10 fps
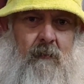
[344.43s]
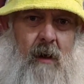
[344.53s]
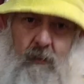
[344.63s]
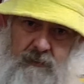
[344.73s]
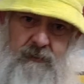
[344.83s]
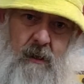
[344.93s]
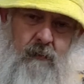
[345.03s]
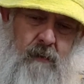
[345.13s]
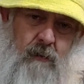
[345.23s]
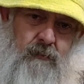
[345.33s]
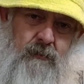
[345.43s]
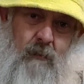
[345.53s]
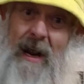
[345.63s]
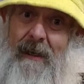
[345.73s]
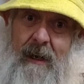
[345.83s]
on those
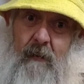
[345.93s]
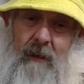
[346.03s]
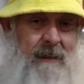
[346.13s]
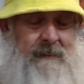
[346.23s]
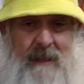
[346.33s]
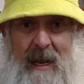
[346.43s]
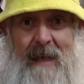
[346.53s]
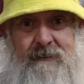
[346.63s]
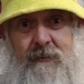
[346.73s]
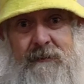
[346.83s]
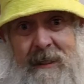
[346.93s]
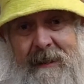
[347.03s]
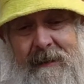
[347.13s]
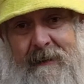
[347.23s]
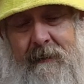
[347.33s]
right now. Like I said, as they're
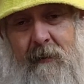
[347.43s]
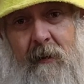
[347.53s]
settling.